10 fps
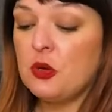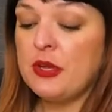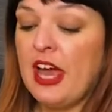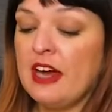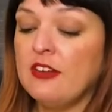we
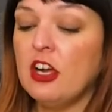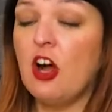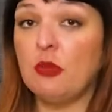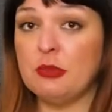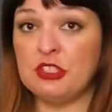have our
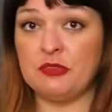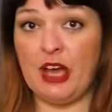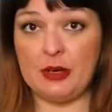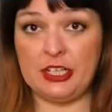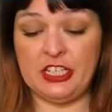almond
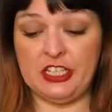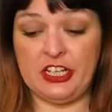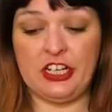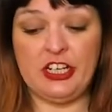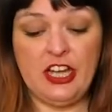flour
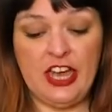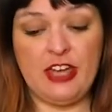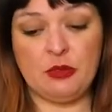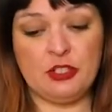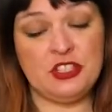here,
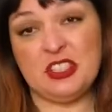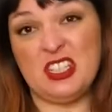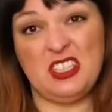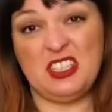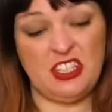and we're just
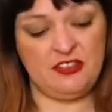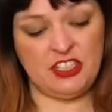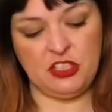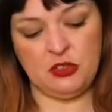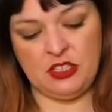gonna sift
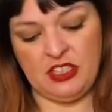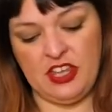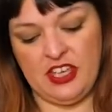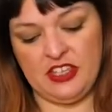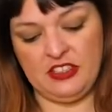it using
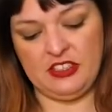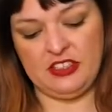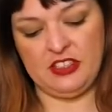this.